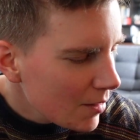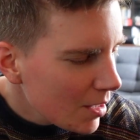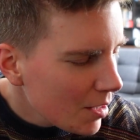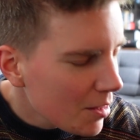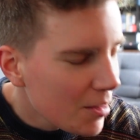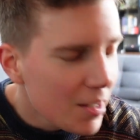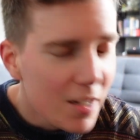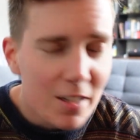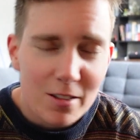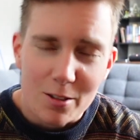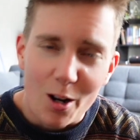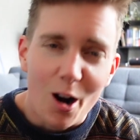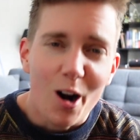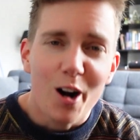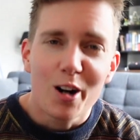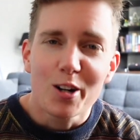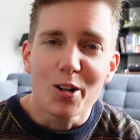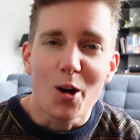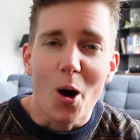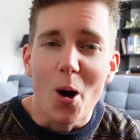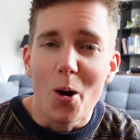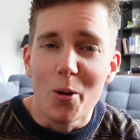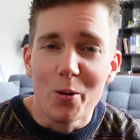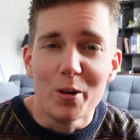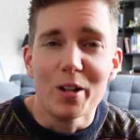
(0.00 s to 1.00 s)
things are
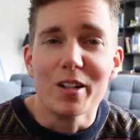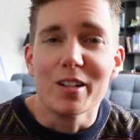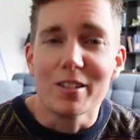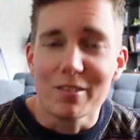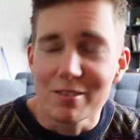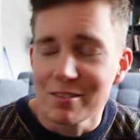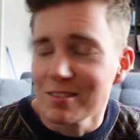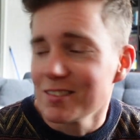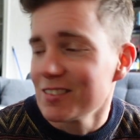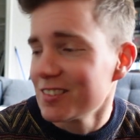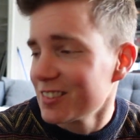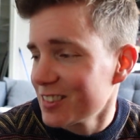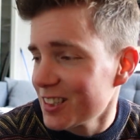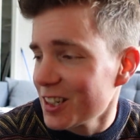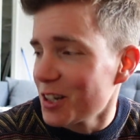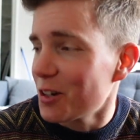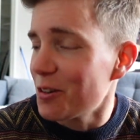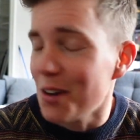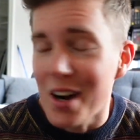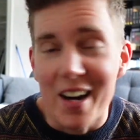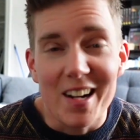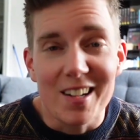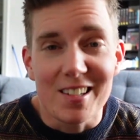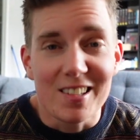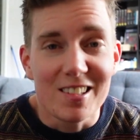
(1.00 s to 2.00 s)
going
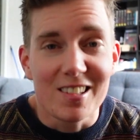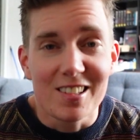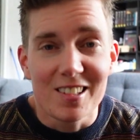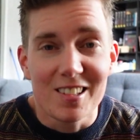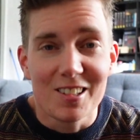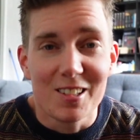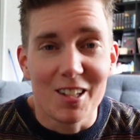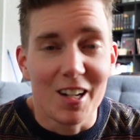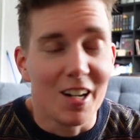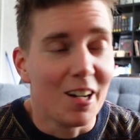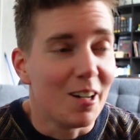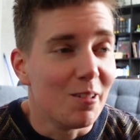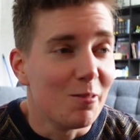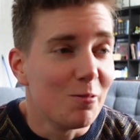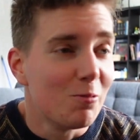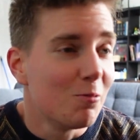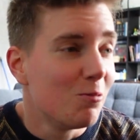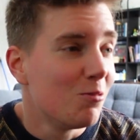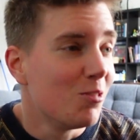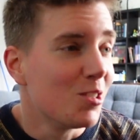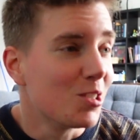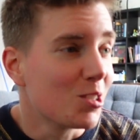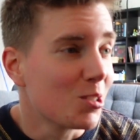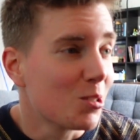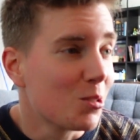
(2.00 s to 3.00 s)
great,
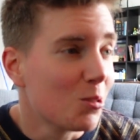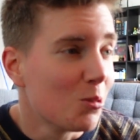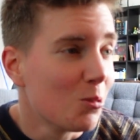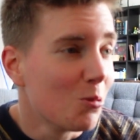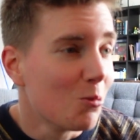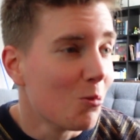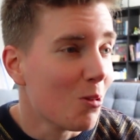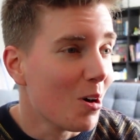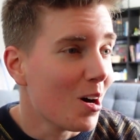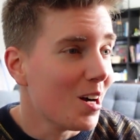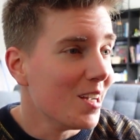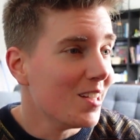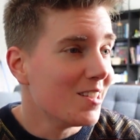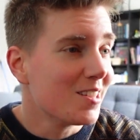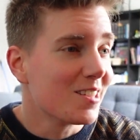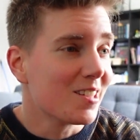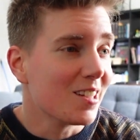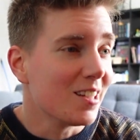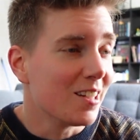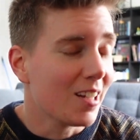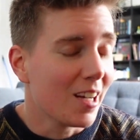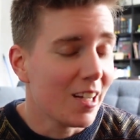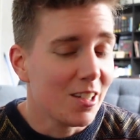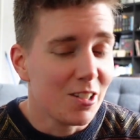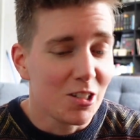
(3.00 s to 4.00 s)
physical wise,
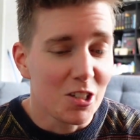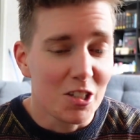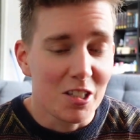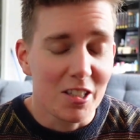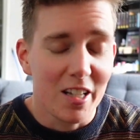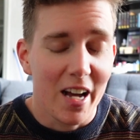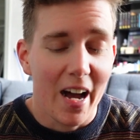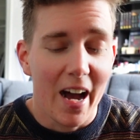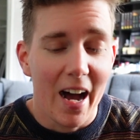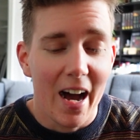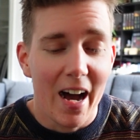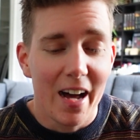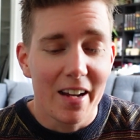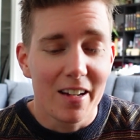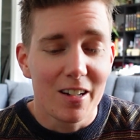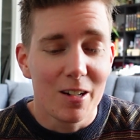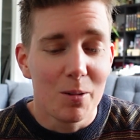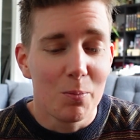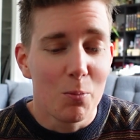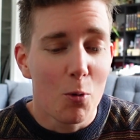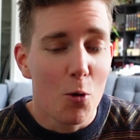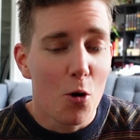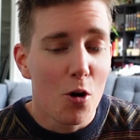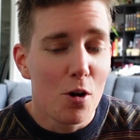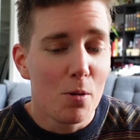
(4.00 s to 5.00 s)
and I just had an
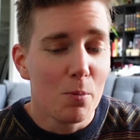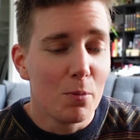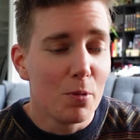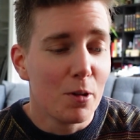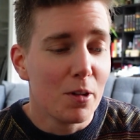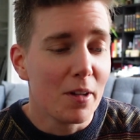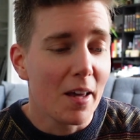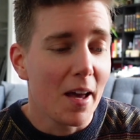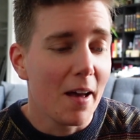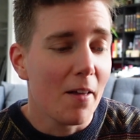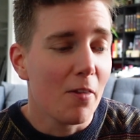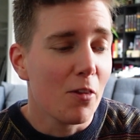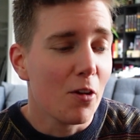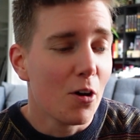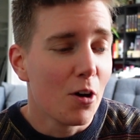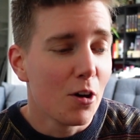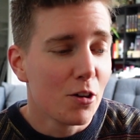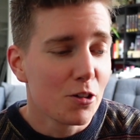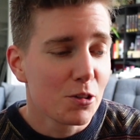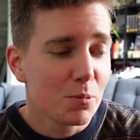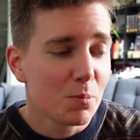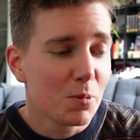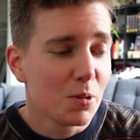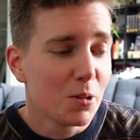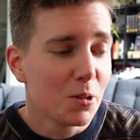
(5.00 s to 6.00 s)
appointment at the
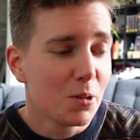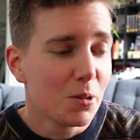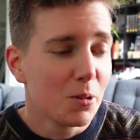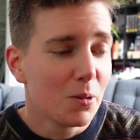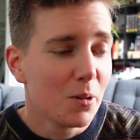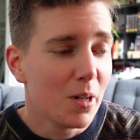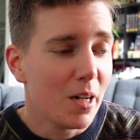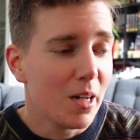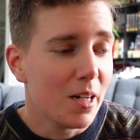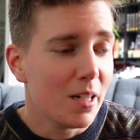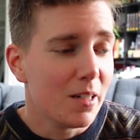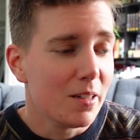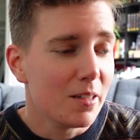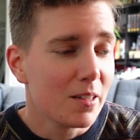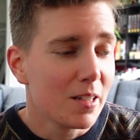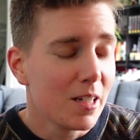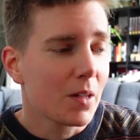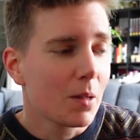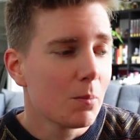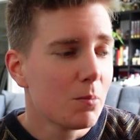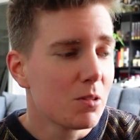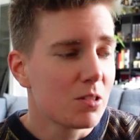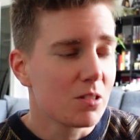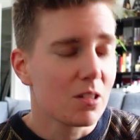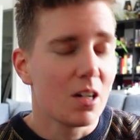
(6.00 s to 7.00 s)
hospital, and
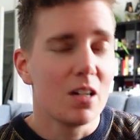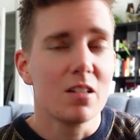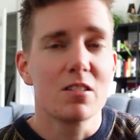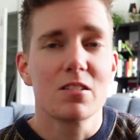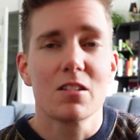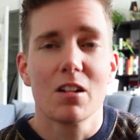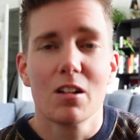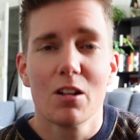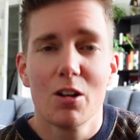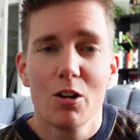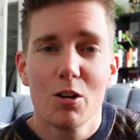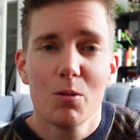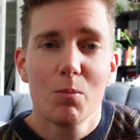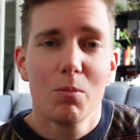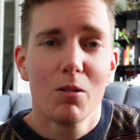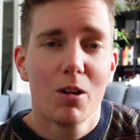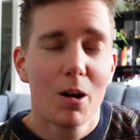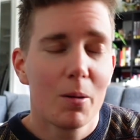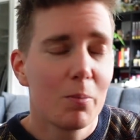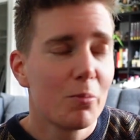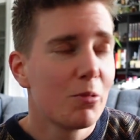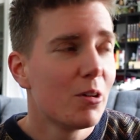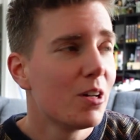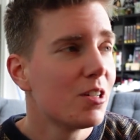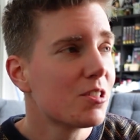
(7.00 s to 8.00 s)
besides the low
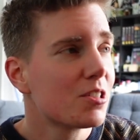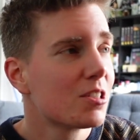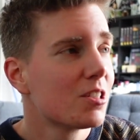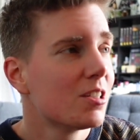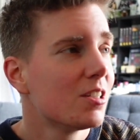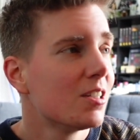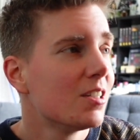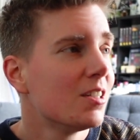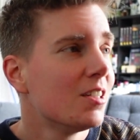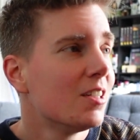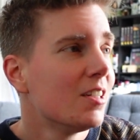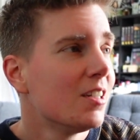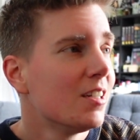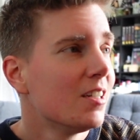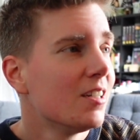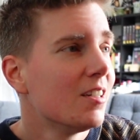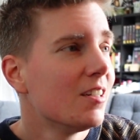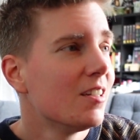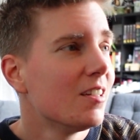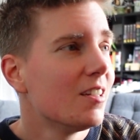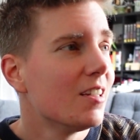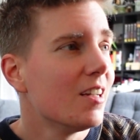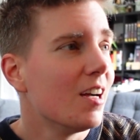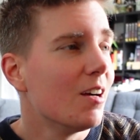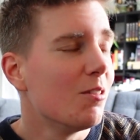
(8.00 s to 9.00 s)
blood pressure,
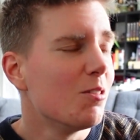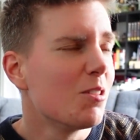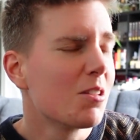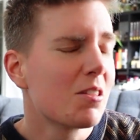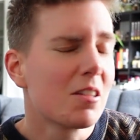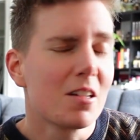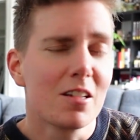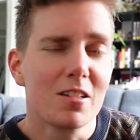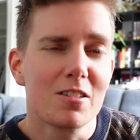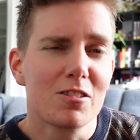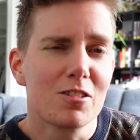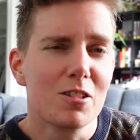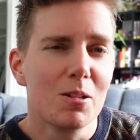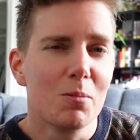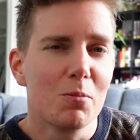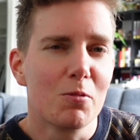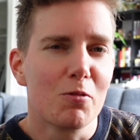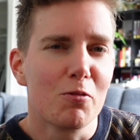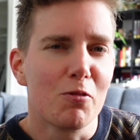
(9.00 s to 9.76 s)
everything seemed